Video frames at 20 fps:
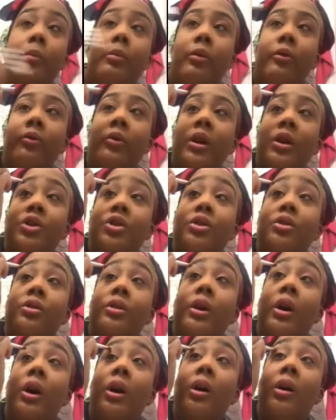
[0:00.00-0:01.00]
professional,
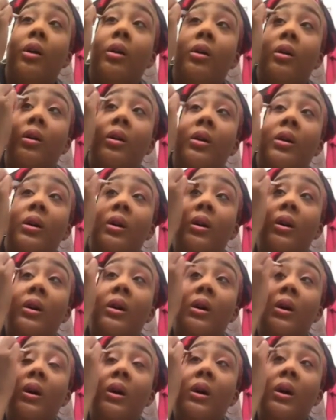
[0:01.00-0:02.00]
y'all.
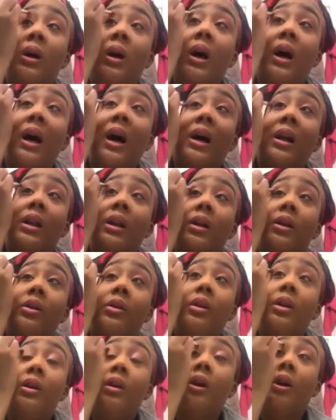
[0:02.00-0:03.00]
I
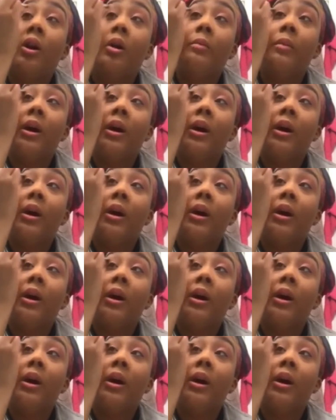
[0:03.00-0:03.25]
literally learned